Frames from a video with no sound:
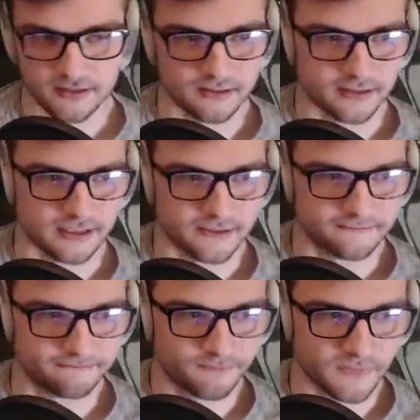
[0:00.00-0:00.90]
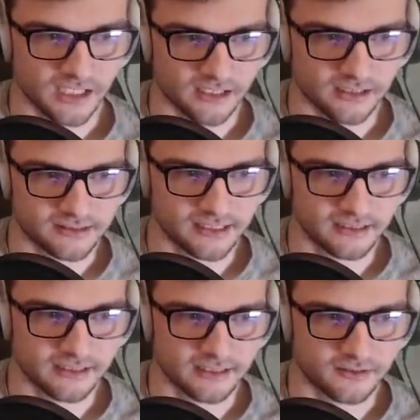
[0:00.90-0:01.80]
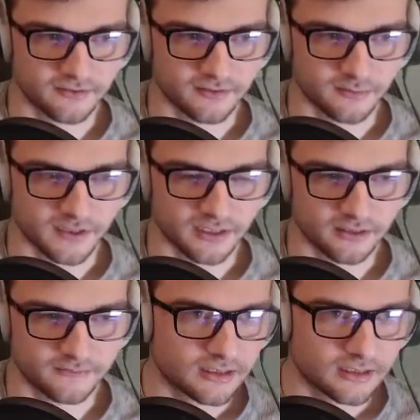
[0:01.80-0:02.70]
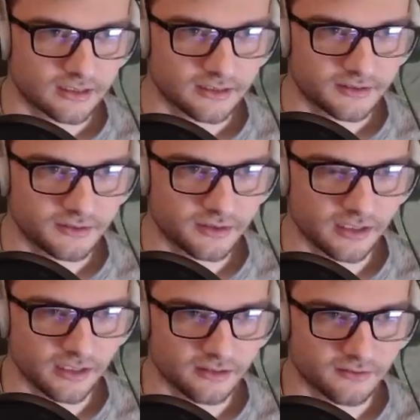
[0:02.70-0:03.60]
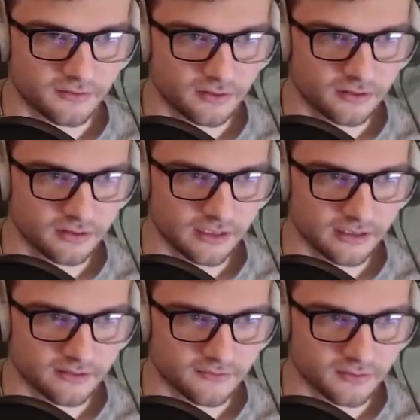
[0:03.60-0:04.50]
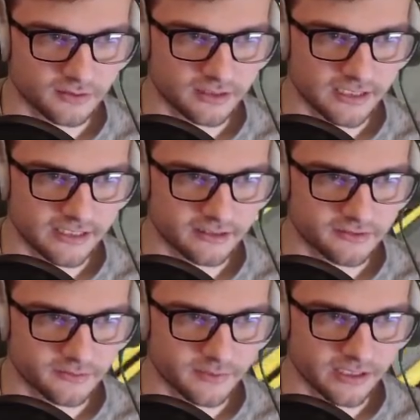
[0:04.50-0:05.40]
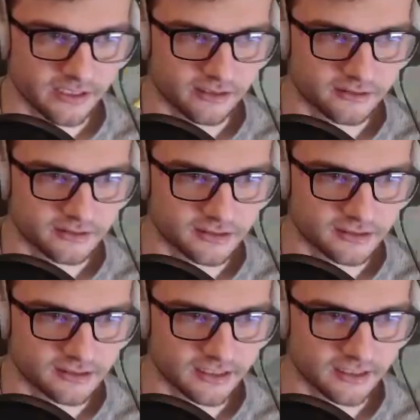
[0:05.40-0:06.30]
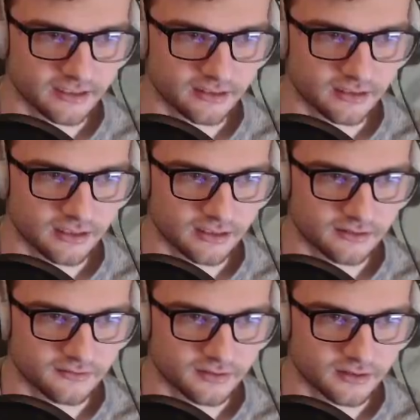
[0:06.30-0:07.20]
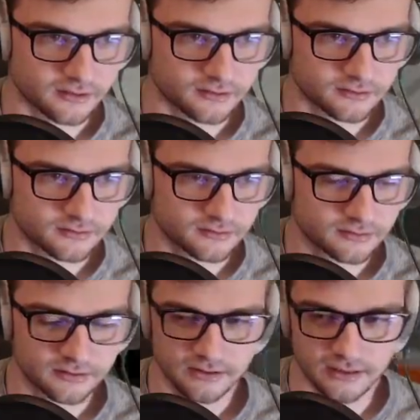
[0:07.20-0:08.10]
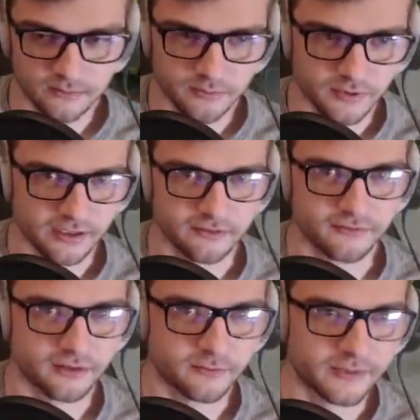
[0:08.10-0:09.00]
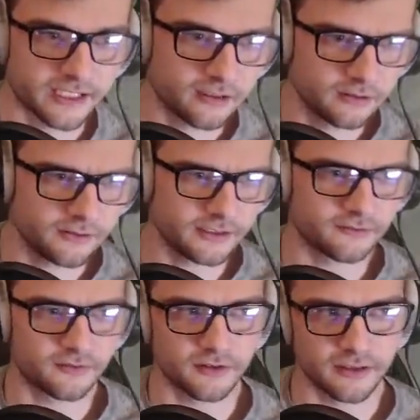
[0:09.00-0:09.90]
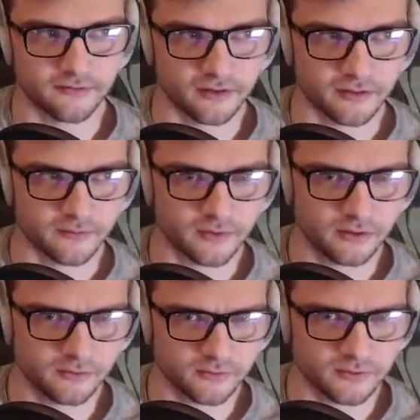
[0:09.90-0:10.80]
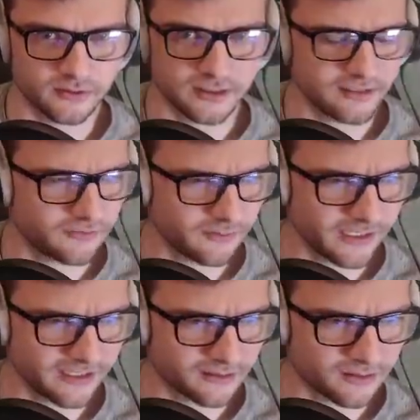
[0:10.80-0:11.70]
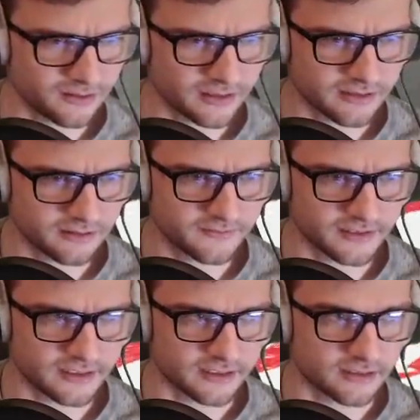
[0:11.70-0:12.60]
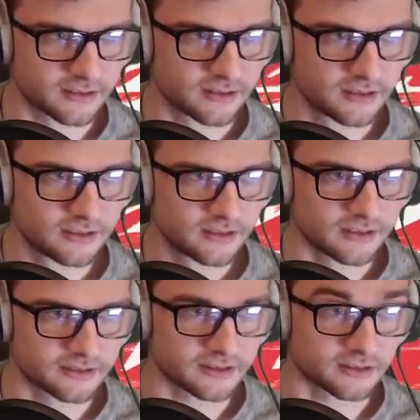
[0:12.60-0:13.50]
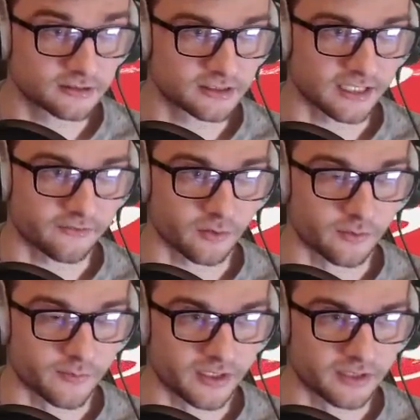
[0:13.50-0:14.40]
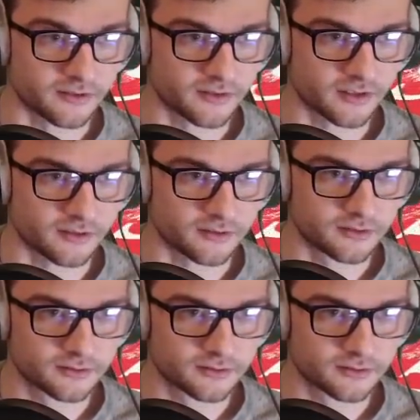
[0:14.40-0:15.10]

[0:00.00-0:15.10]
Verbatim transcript: Alright. Yeah, sadly I do have to pit uh, two cans full. Yes, four tires. Repair. Just a second. Yeah, that's fine. I'll probably fall back. Oh, no, I didn't fall that far. Or er, did I fall back at all? I don't know if I did. It looks like everyone pitted, so...